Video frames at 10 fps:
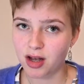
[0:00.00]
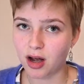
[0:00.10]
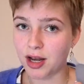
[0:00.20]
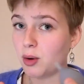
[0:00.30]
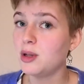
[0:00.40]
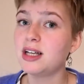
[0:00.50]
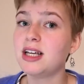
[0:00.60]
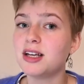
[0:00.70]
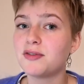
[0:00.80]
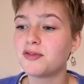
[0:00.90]
And
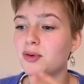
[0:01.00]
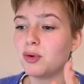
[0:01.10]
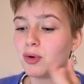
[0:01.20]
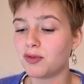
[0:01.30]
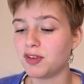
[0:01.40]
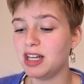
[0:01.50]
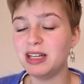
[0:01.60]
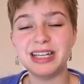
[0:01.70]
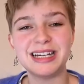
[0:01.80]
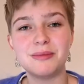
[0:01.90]
only if all of
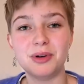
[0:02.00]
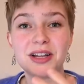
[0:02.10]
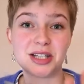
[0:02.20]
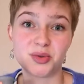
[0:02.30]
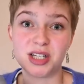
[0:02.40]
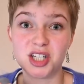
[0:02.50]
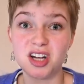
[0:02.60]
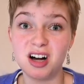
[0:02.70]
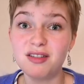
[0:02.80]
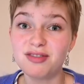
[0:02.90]
the blood has rinsed
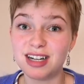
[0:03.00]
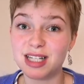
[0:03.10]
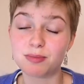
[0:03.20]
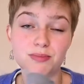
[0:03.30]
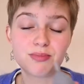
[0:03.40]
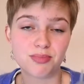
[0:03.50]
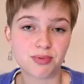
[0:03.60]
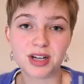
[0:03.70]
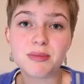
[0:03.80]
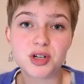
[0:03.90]
off and it's
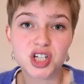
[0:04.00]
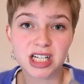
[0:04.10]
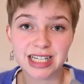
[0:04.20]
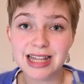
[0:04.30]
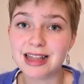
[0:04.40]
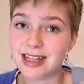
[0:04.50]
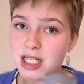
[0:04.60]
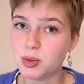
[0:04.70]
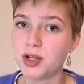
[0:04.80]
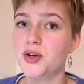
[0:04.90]
pretty much clean,
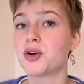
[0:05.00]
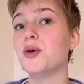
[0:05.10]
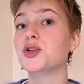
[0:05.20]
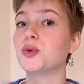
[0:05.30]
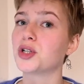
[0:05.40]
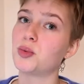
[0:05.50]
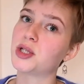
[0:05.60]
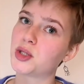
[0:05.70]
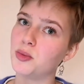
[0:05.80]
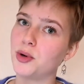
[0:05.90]
that's when you're going to wash it with
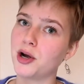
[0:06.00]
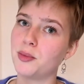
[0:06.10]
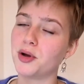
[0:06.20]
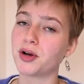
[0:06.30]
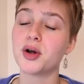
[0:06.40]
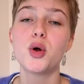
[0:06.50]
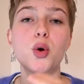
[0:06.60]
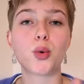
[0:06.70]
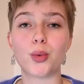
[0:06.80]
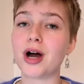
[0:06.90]
some warm water.
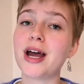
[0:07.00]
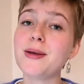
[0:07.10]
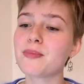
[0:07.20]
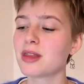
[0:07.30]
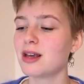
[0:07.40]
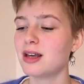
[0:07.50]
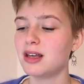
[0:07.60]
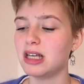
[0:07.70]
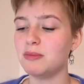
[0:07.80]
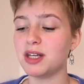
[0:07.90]
Why?
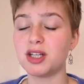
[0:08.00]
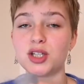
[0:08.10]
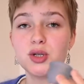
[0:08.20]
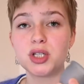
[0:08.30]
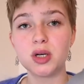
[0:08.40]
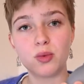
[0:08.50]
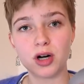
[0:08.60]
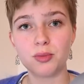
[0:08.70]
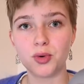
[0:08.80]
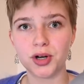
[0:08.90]
Because using
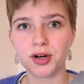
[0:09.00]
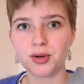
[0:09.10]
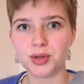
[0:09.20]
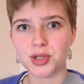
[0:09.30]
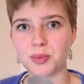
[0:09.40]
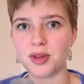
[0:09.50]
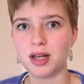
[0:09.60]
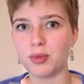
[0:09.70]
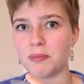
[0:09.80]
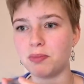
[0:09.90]
warm water on
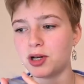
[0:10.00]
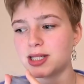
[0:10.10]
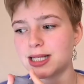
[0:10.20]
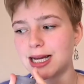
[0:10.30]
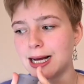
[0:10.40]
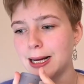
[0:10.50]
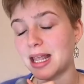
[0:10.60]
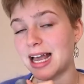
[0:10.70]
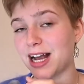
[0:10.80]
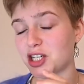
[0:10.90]
something with blood
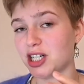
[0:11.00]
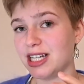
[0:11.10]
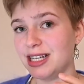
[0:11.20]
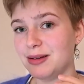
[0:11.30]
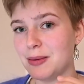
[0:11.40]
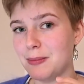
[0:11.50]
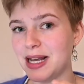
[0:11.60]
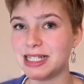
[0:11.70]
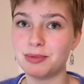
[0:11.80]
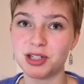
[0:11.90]
actually
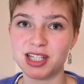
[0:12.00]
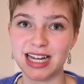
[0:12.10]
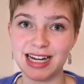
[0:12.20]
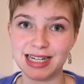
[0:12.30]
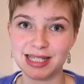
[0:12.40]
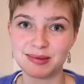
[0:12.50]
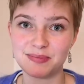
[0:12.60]
makes the blood stain it.